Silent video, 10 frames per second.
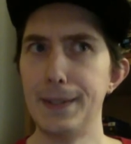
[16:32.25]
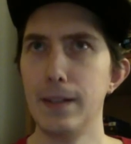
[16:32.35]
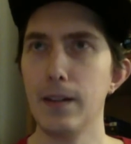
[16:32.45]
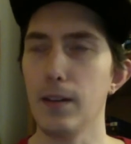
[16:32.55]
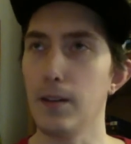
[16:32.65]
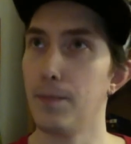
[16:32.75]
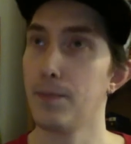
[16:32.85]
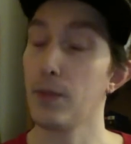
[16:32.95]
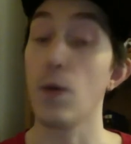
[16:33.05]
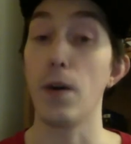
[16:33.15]
uh,
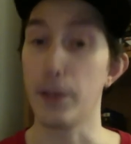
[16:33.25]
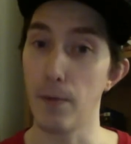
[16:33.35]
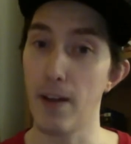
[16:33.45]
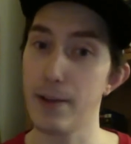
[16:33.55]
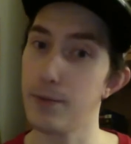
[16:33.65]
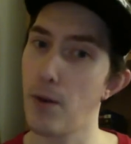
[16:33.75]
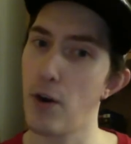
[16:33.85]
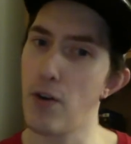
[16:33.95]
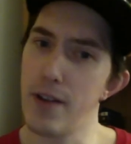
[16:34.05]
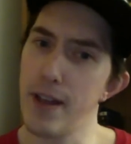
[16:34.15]
or at least as modern
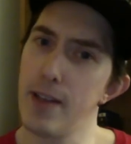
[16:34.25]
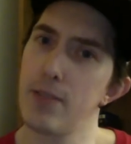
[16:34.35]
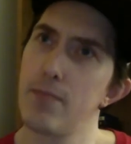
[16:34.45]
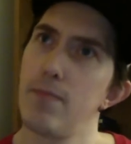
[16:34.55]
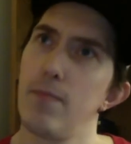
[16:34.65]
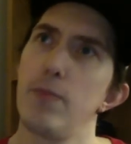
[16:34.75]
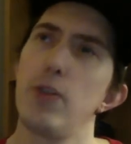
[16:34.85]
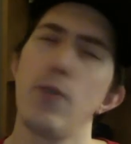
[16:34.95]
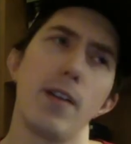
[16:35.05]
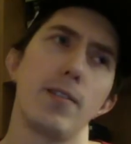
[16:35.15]
day as
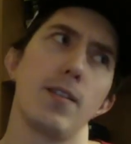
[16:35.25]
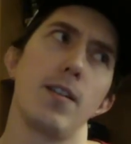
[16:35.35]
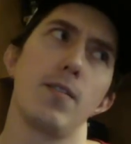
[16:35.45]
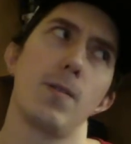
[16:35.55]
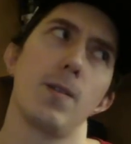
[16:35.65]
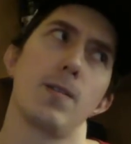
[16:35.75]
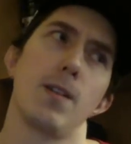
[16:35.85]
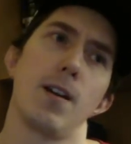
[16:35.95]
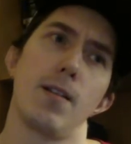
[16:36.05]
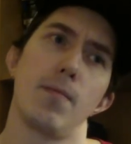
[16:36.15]
2008,
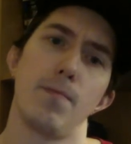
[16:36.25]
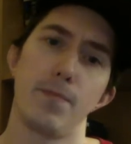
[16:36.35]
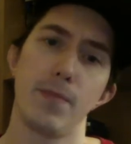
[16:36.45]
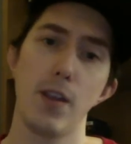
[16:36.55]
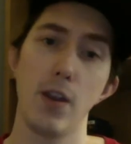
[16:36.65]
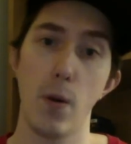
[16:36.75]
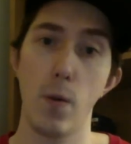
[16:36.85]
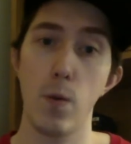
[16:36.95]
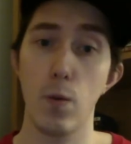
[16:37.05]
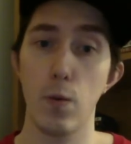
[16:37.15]
2009, you know,
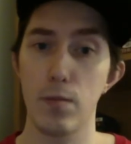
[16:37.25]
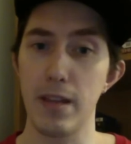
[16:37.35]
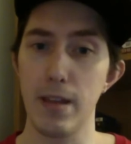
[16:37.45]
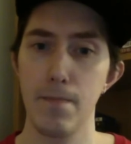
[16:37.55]
would be.